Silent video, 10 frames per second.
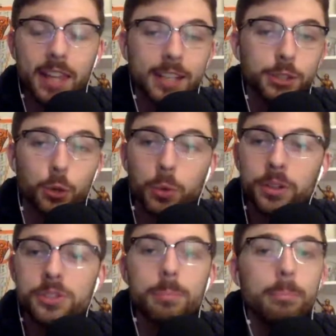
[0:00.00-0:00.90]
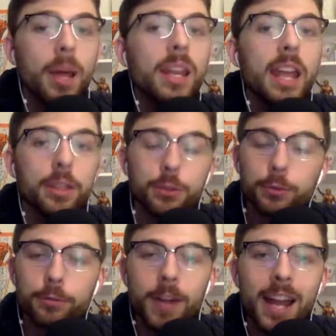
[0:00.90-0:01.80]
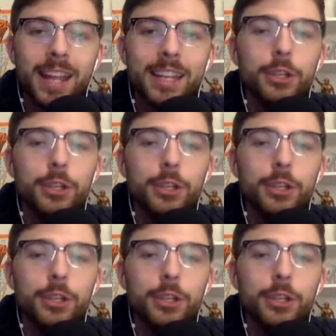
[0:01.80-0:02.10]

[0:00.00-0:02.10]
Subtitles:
Locked On Orioles, Monday through Friday,